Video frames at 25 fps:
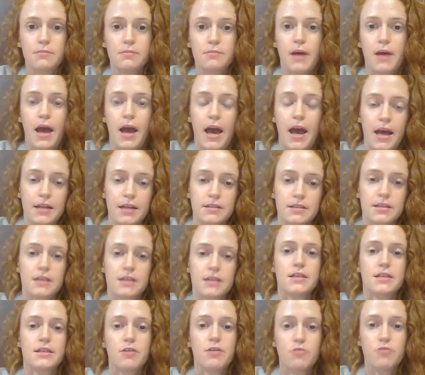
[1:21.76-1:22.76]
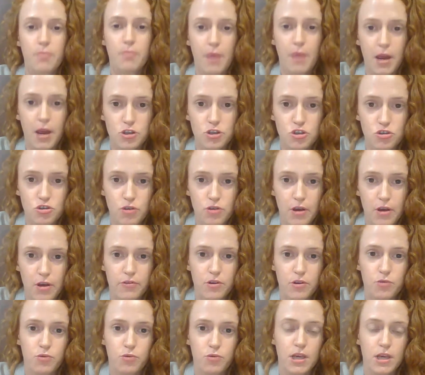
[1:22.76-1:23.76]
and as I remind you
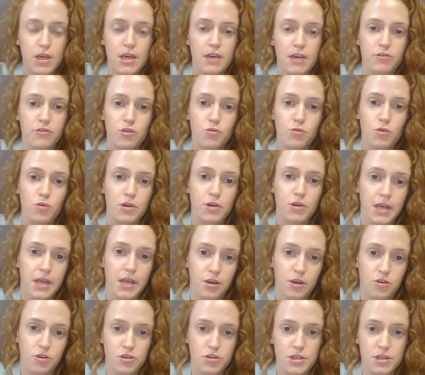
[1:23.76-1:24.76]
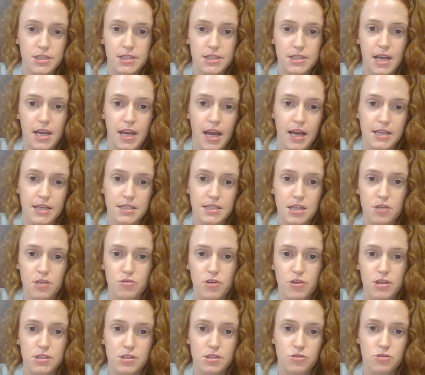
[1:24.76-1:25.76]
every week, if you want to increase that
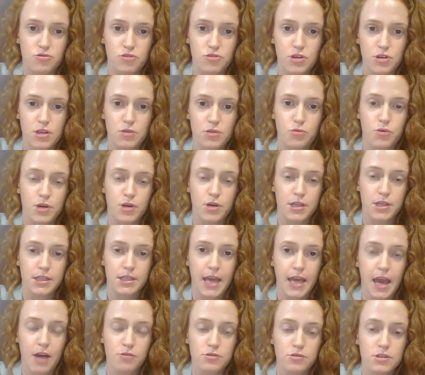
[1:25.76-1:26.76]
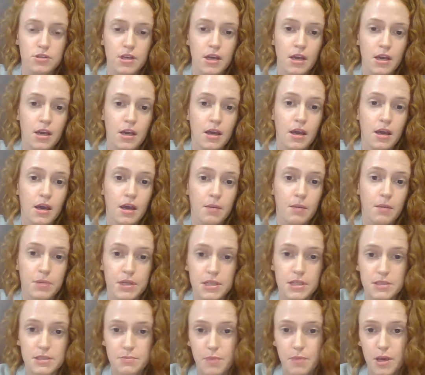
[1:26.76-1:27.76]
accelerated reader word count,
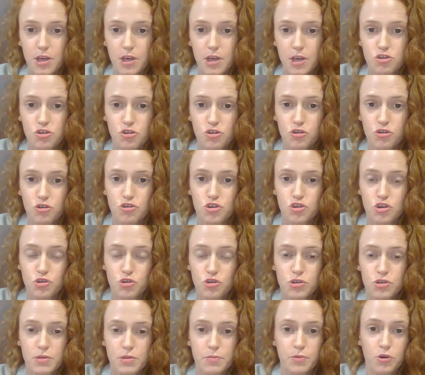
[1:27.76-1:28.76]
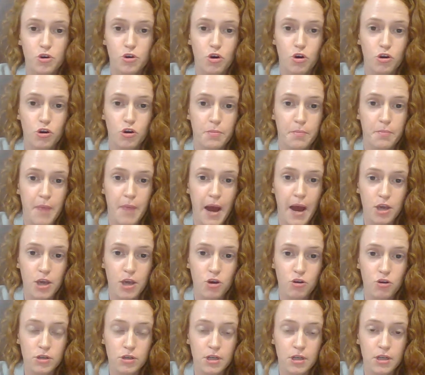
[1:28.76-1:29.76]
please make sure you choose a book on
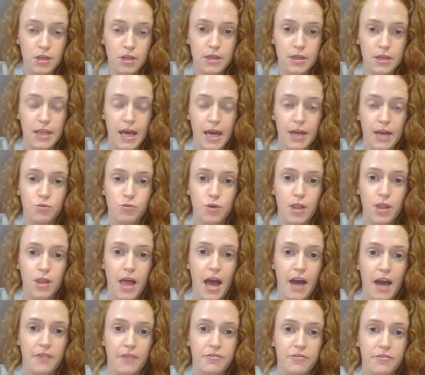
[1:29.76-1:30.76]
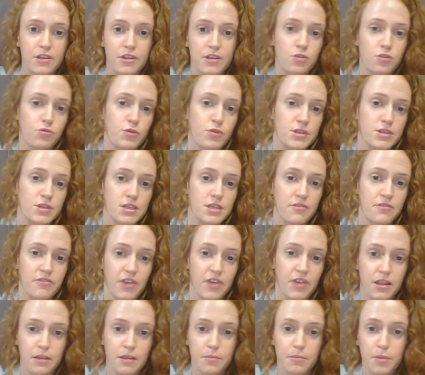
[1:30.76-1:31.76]
MyOn that will have the quiz
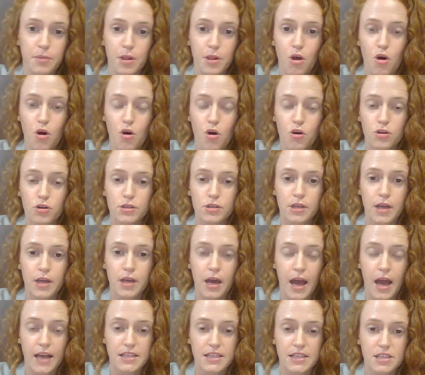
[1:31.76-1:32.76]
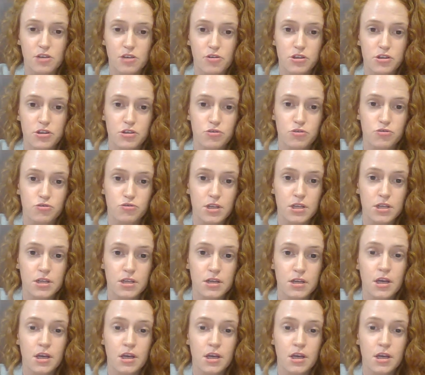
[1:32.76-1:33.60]
available on accelerated reader.